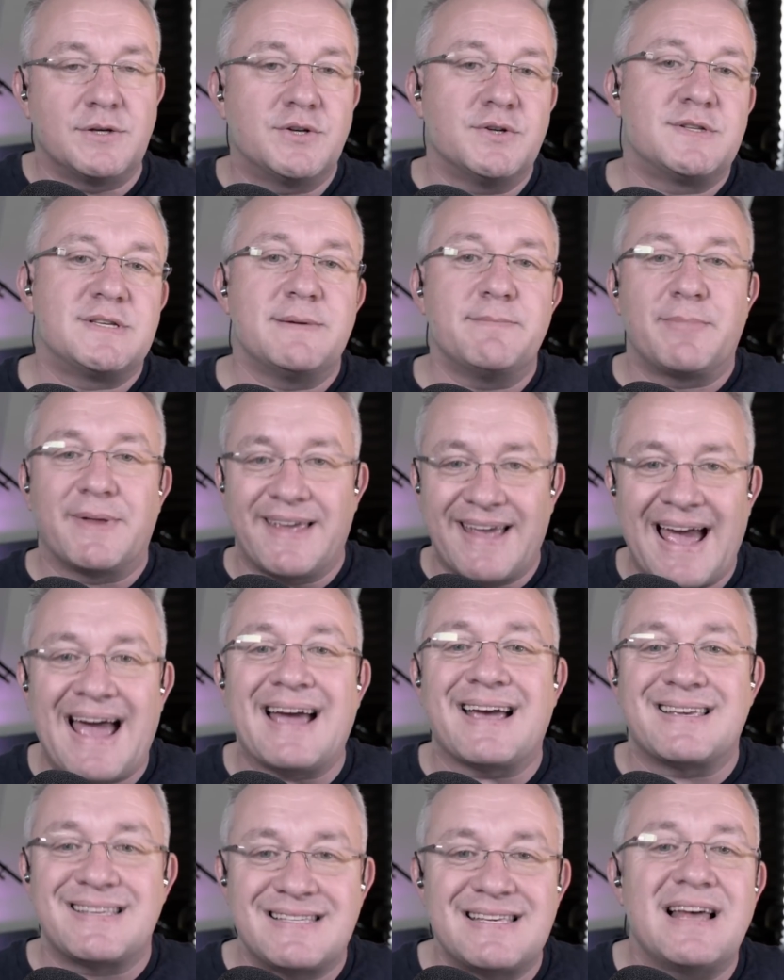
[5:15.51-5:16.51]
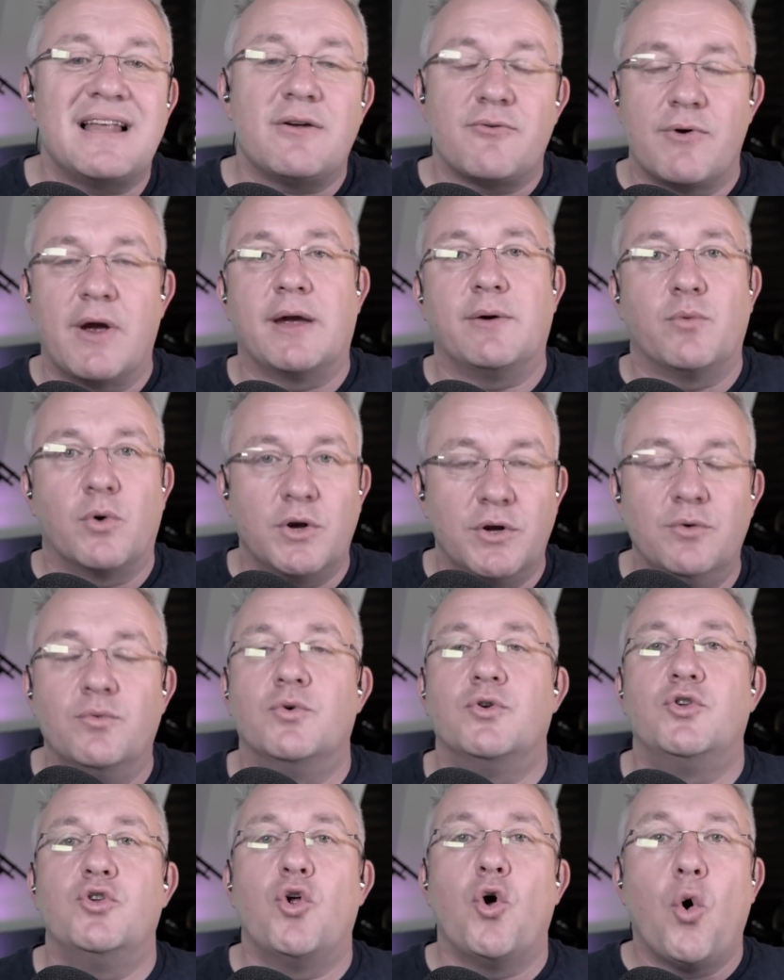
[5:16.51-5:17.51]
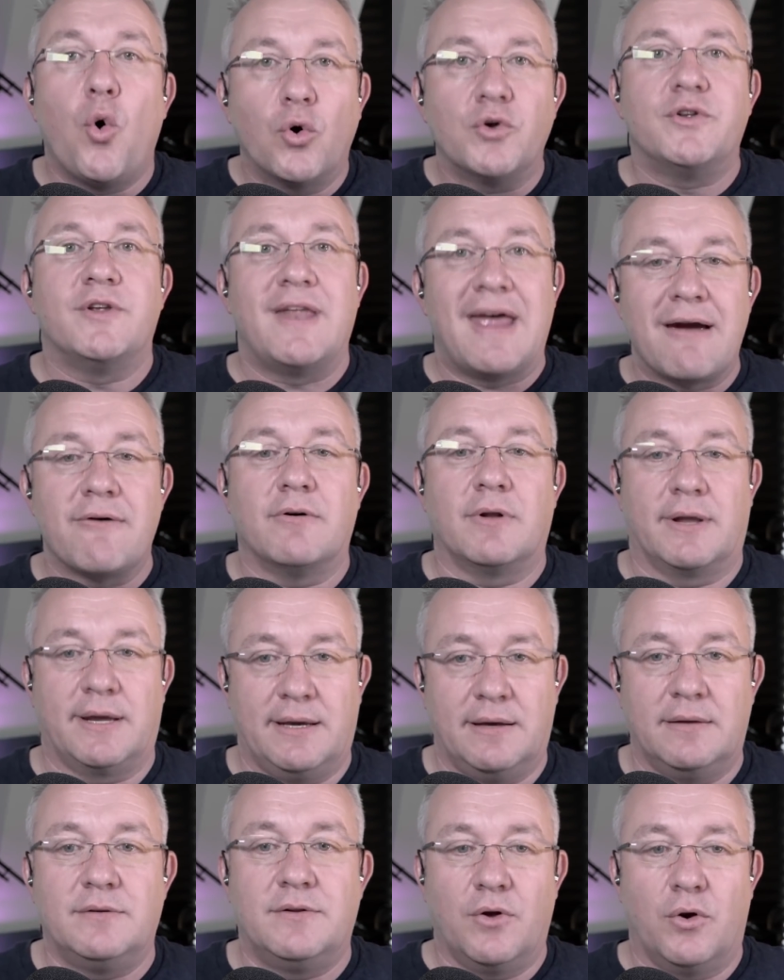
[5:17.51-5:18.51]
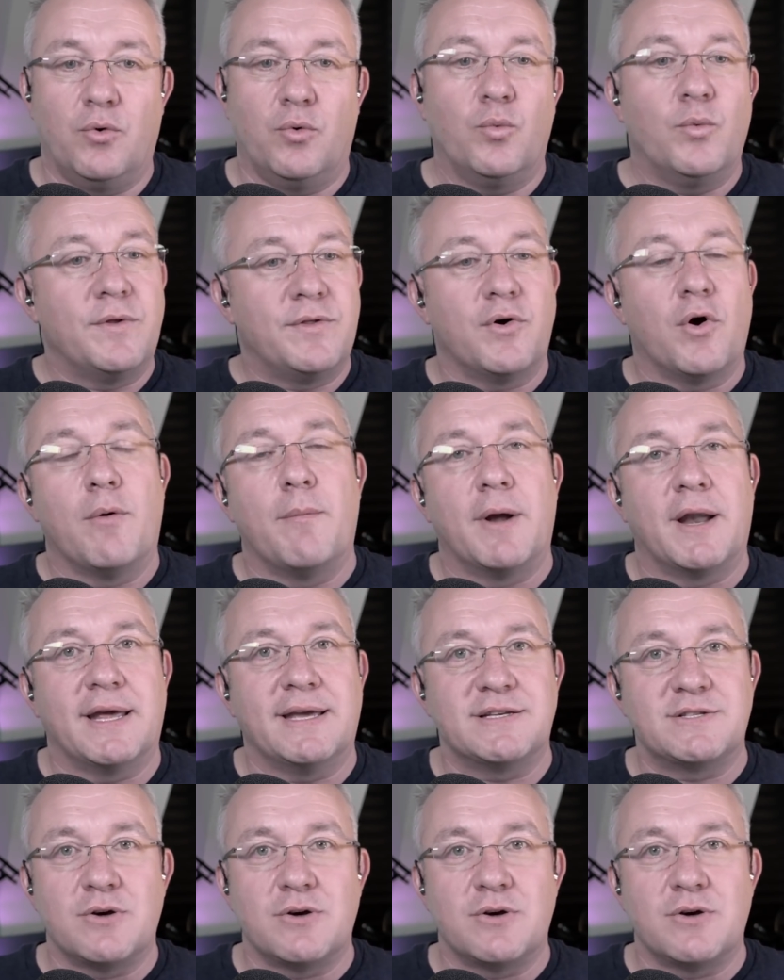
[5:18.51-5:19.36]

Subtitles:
should simply accelerate what you would ordinarily do with your money.